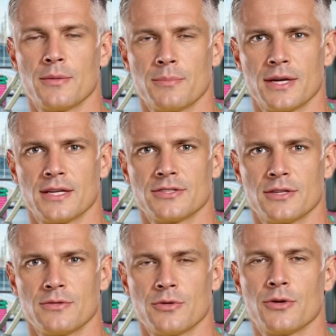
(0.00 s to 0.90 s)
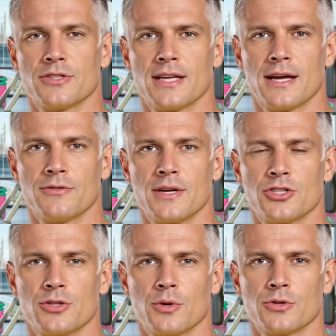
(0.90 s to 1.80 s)
beans, fruits, and
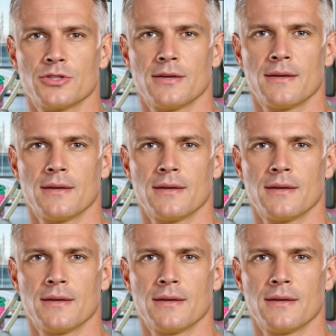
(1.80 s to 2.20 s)
vegetables.